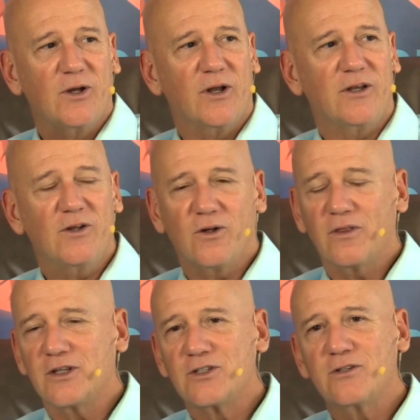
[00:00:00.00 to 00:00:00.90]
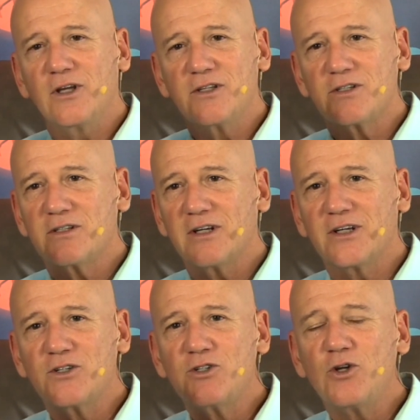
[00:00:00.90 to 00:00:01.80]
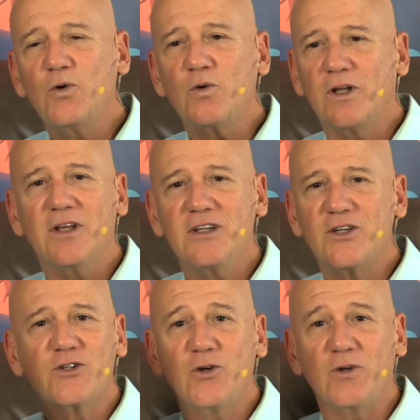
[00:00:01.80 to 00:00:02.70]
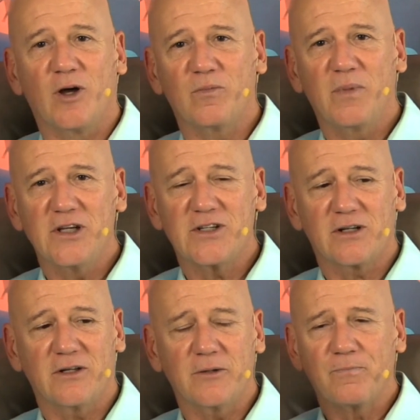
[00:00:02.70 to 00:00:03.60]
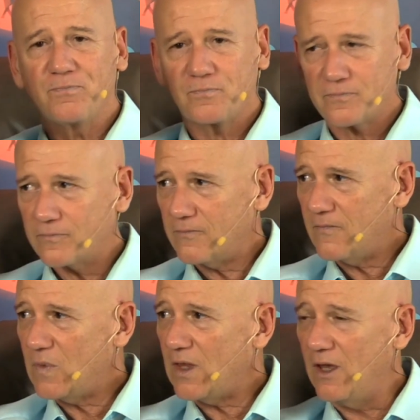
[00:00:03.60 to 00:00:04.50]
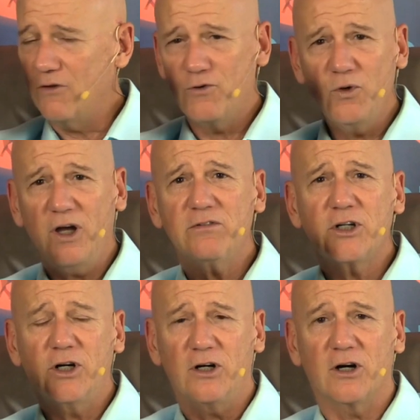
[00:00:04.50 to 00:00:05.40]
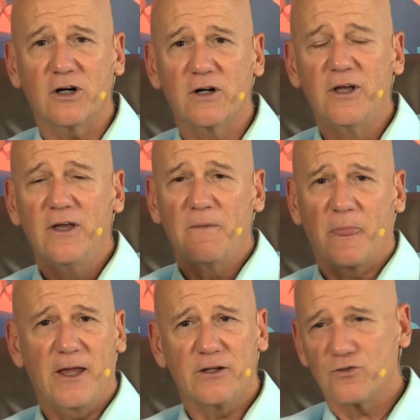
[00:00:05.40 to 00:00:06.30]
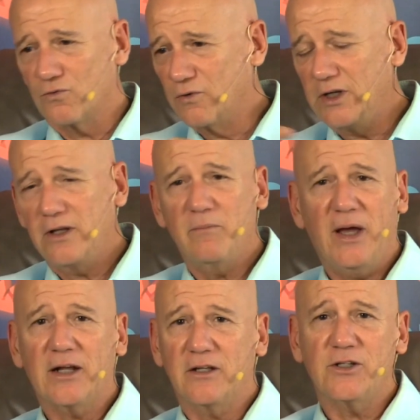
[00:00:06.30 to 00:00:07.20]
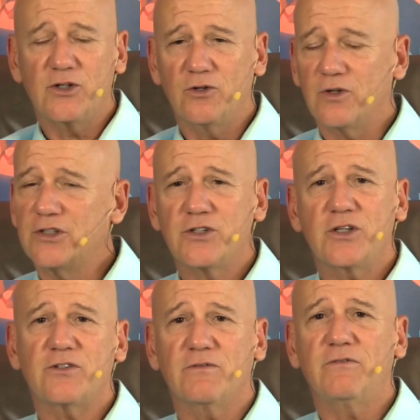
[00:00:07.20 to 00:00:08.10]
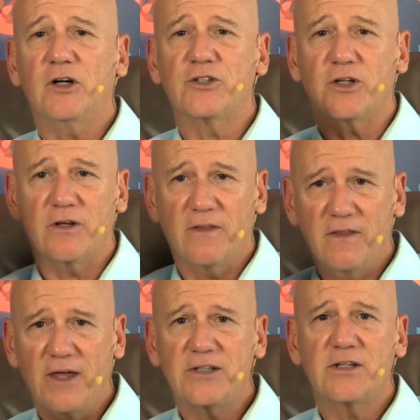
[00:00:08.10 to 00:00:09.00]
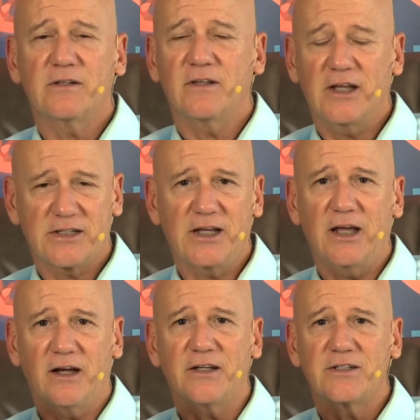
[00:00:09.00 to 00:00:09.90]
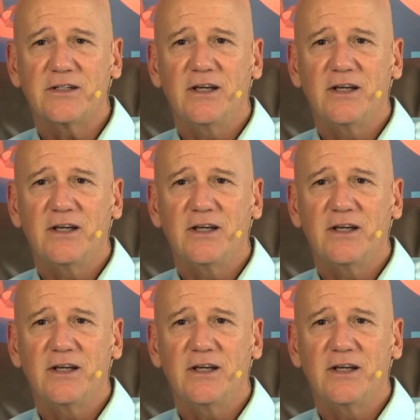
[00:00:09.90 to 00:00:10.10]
you know, that's it needs a tune-up, basically. If you have a car that is really badly tuned, it just doesn't function. That's chaos.